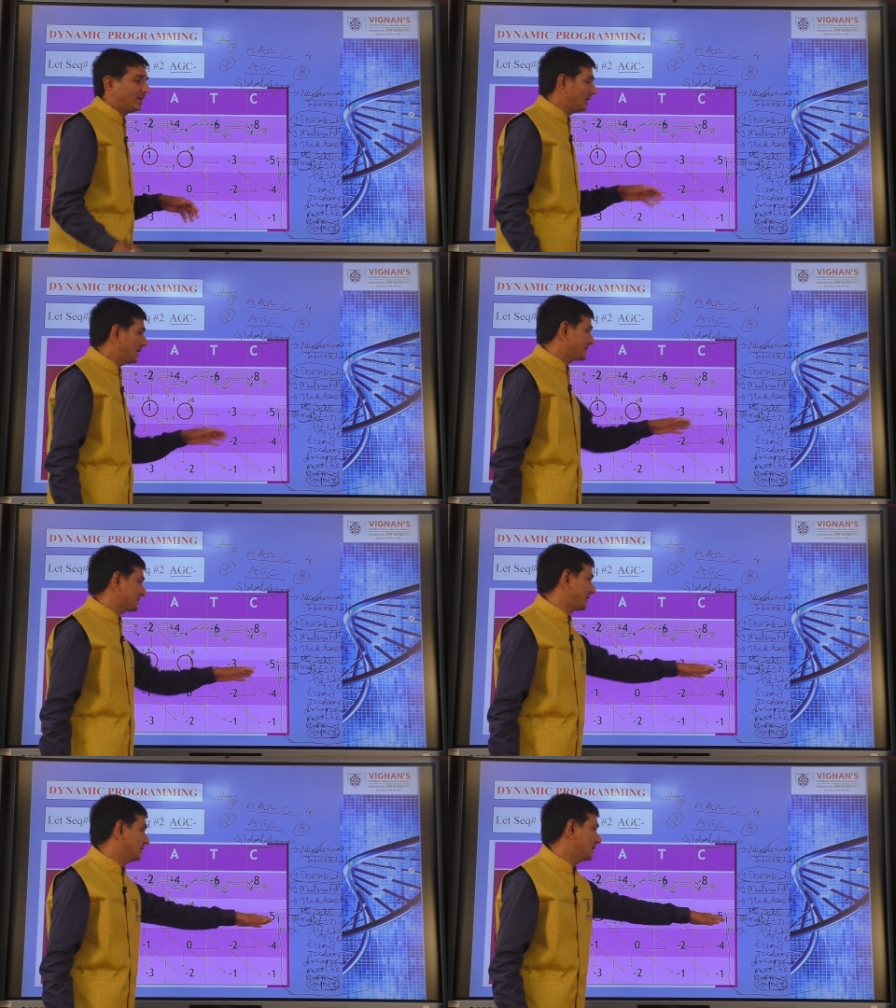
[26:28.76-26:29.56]
then
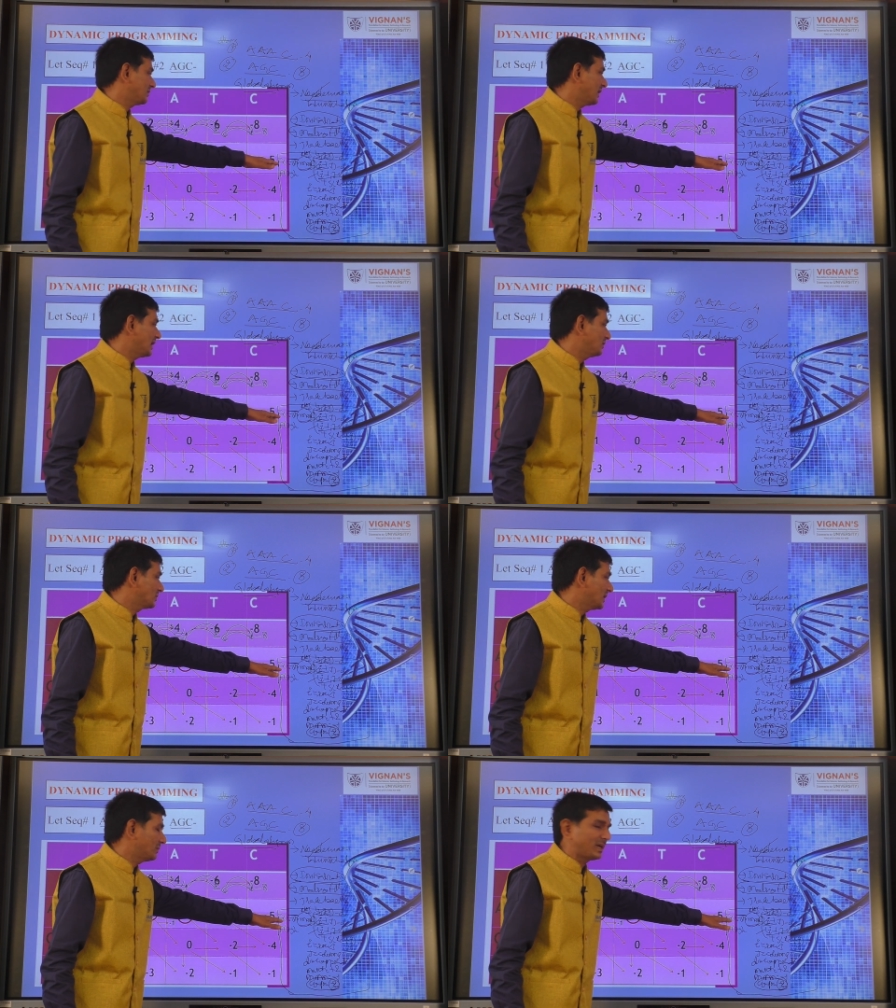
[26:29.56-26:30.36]
assign that value
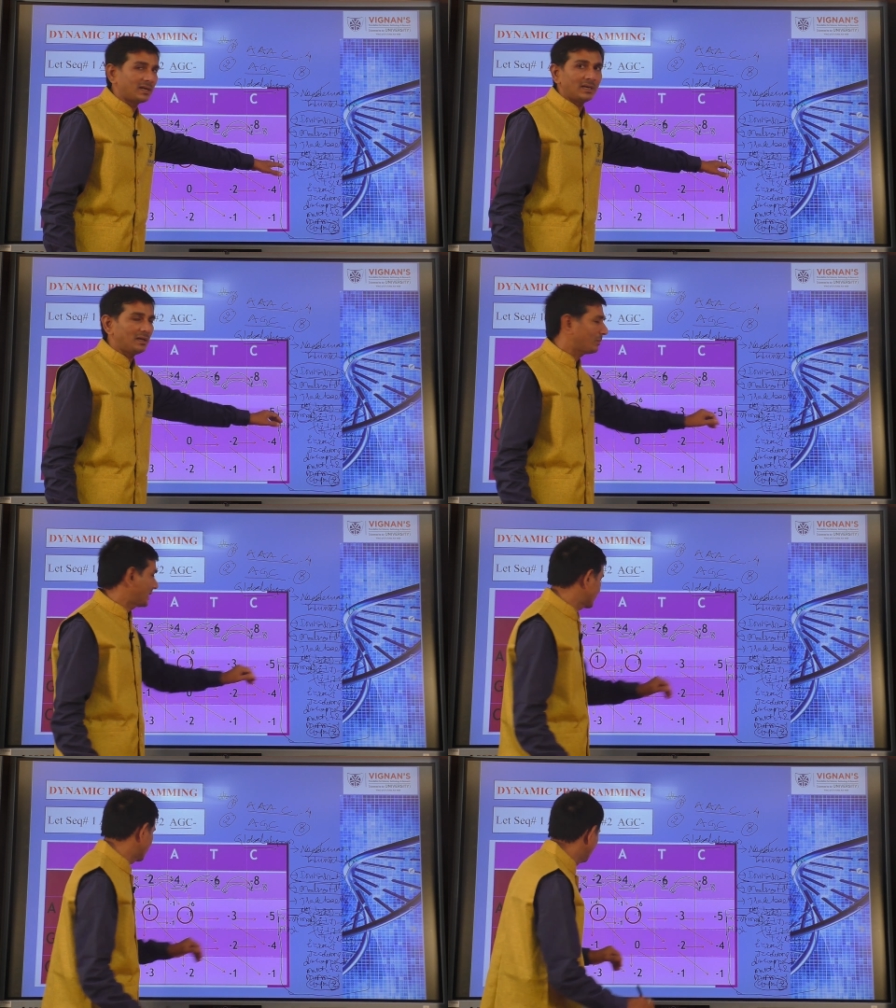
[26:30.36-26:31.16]
to that particular
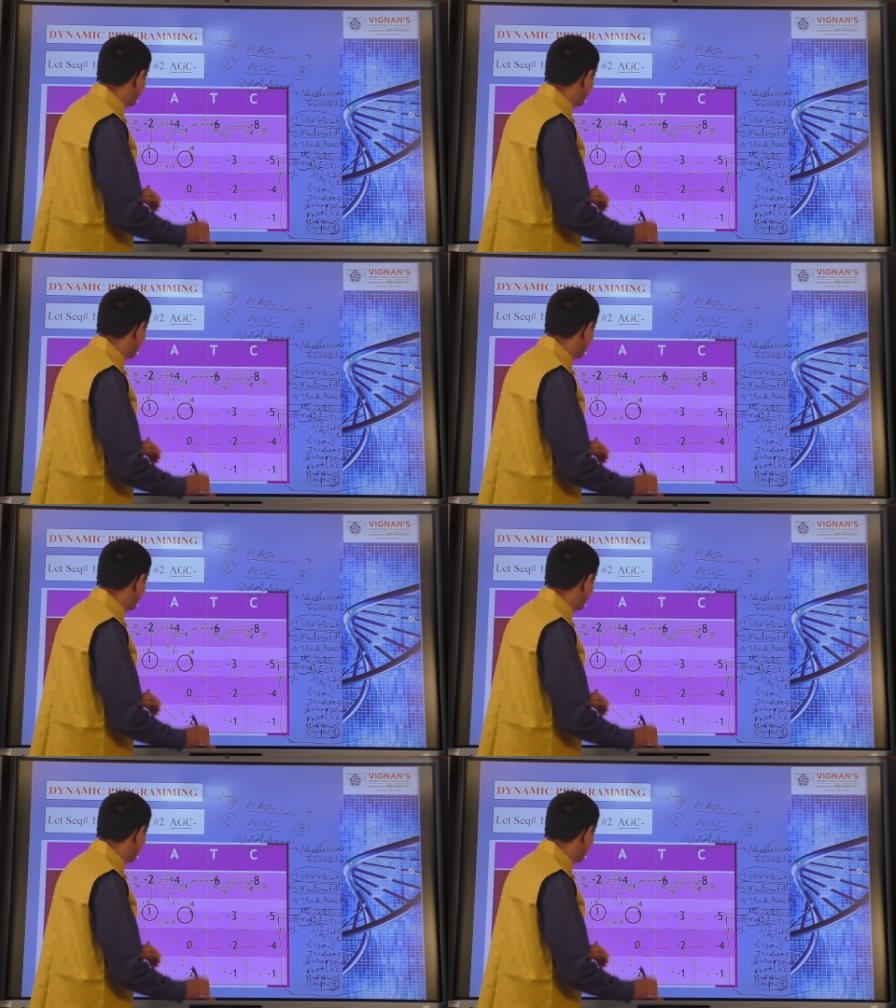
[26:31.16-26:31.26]
box.